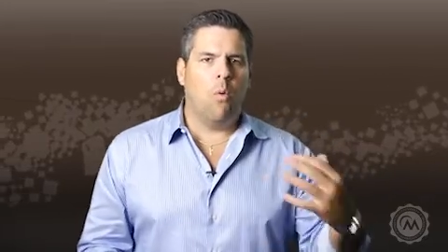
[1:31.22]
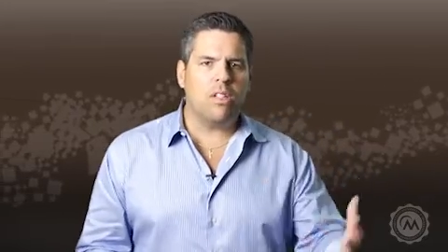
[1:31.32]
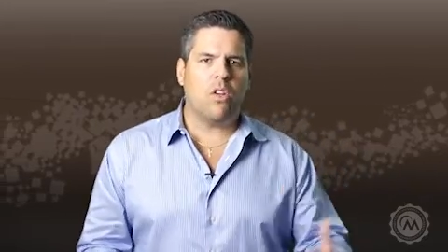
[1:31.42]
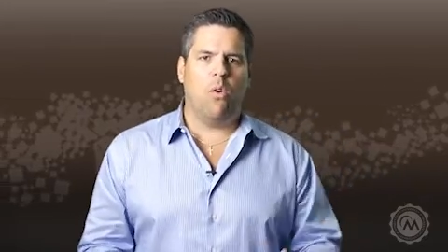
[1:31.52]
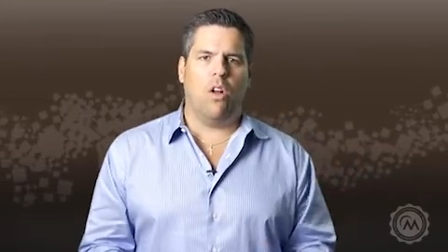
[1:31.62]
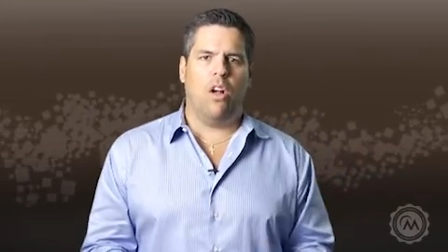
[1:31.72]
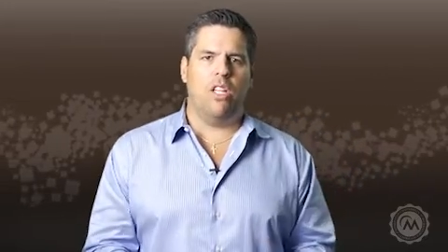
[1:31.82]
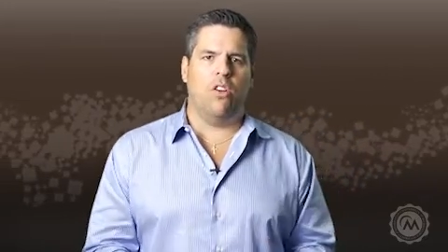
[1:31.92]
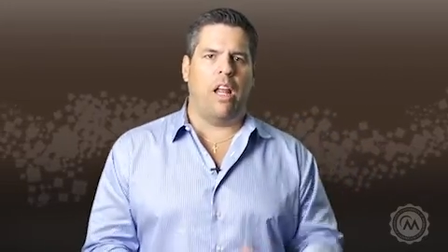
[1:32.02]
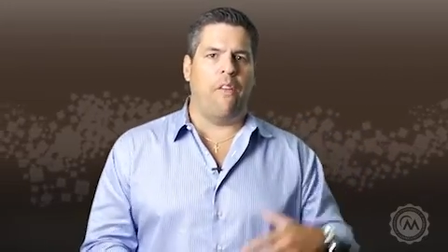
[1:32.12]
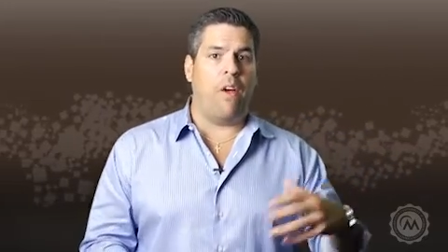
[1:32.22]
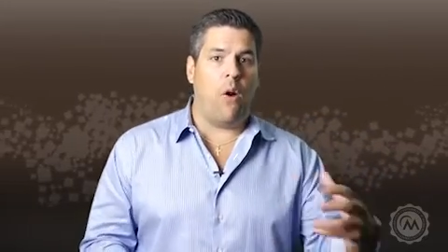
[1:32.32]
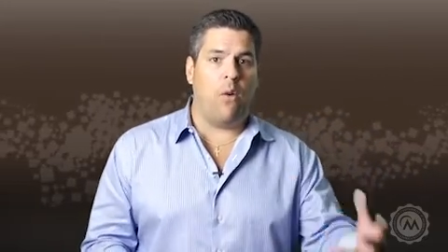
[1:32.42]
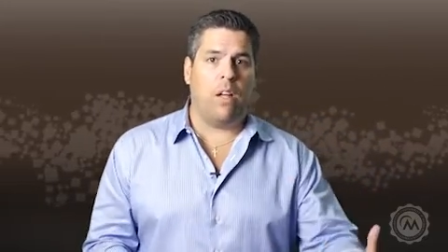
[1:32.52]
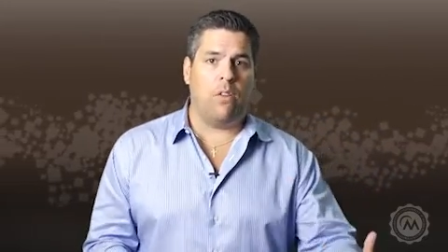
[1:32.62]
What's going on in your life?
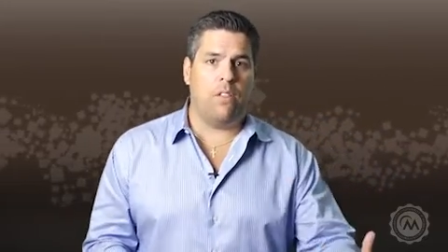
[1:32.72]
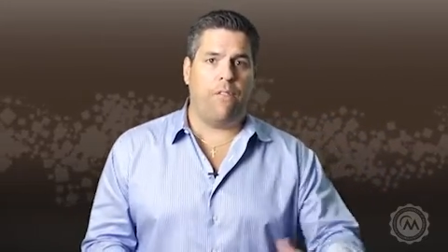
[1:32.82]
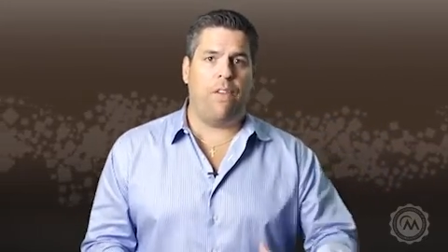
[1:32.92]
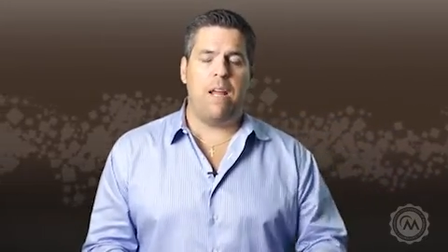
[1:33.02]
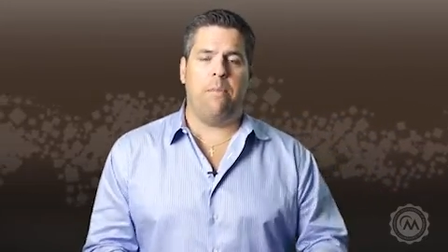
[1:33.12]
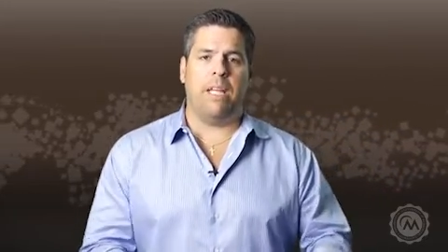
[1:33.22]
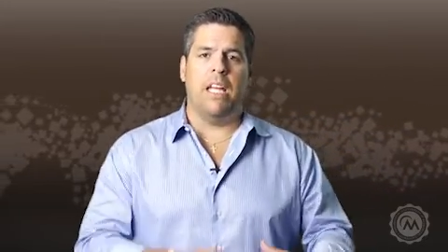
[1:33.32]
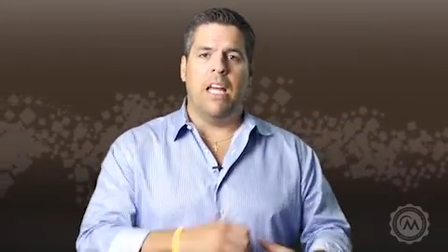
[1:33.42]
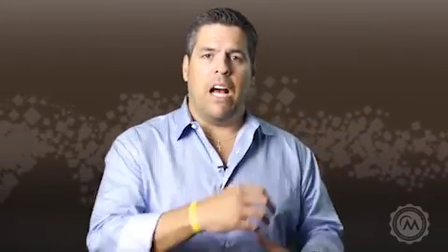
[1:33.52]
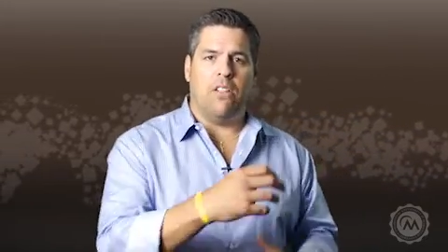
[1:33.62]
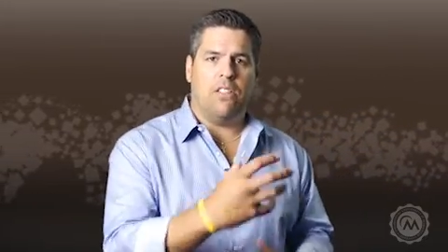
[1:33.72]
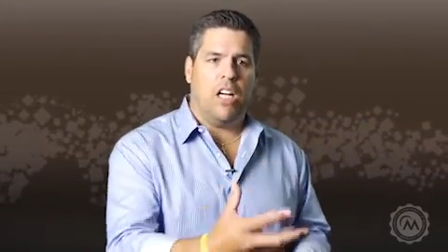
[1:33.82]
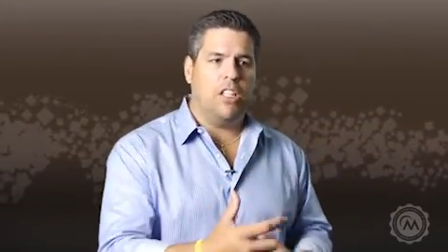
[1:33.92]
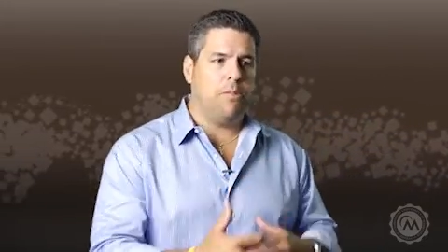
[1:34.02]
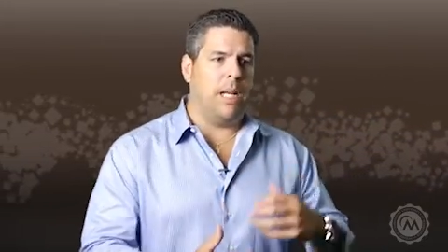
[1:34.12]
How's the family? How's the
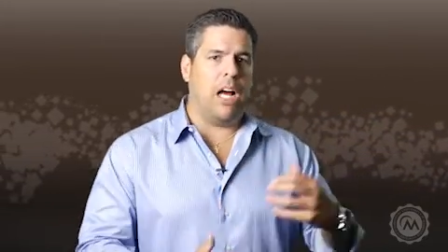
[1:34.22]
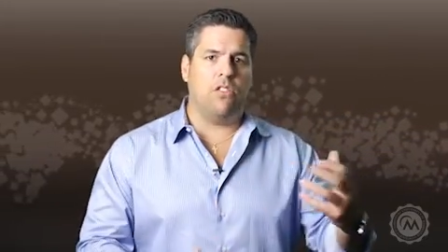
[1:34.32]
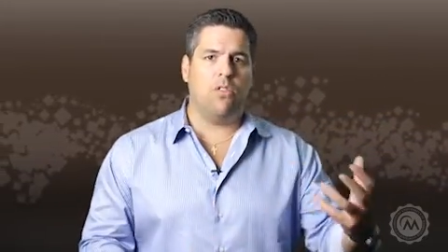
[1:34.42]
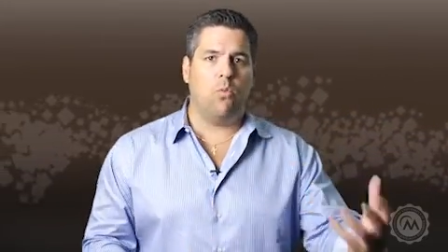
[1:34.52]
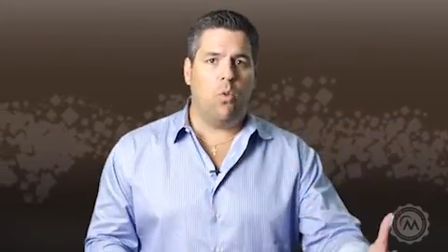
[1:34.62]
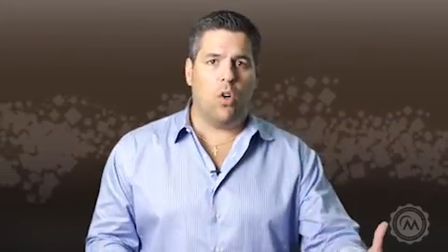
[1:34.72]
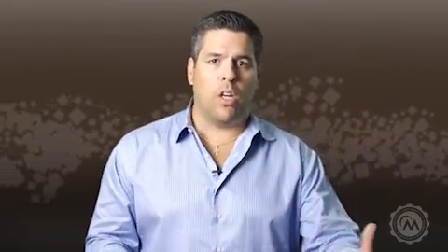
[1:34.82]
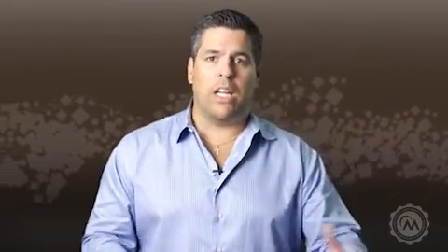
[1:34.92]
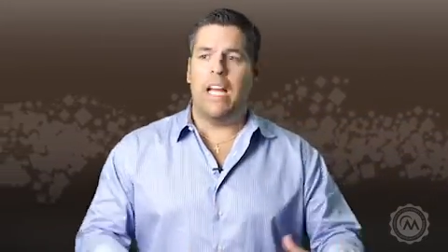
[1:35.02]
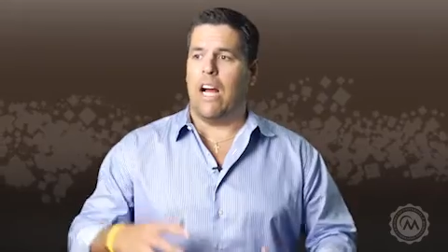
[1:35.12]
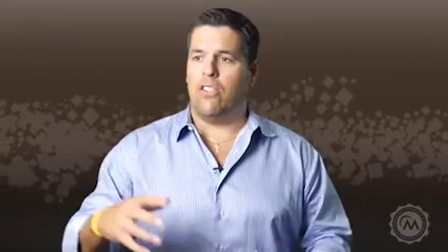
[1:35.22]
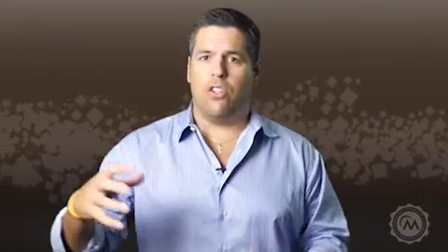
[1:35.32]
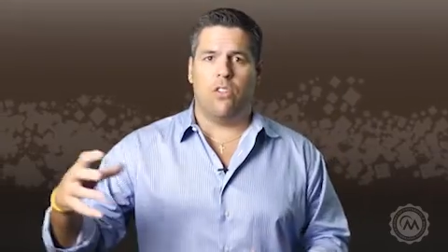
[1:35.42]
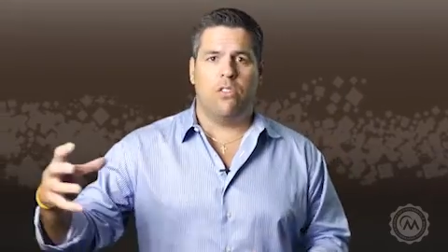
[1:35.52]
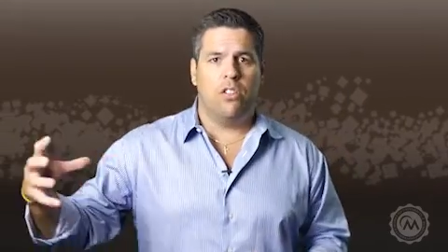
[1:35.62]
husband? How's the work? How's
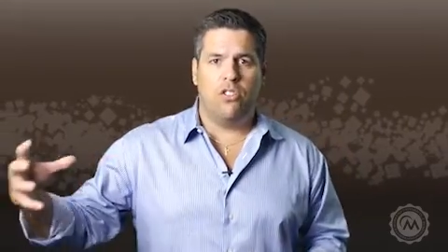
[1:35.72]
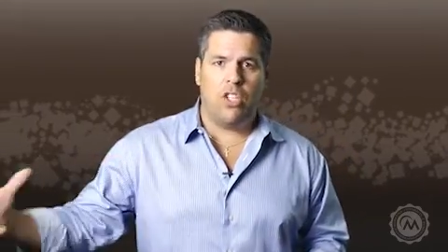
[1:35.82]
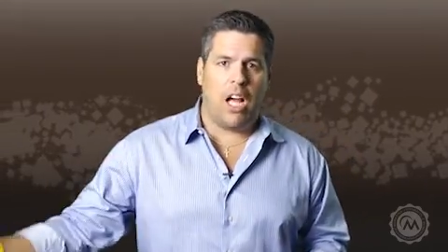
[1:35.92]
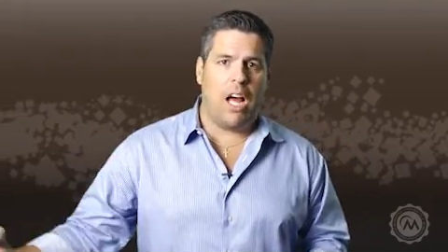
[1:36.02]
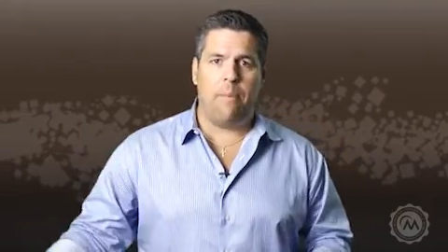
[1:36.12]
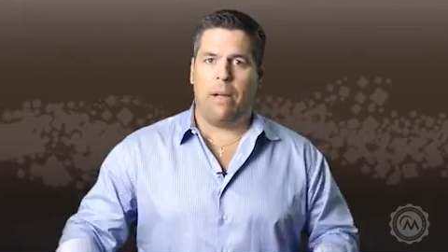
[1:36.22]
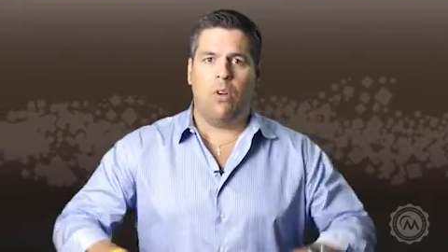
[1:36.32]
your job?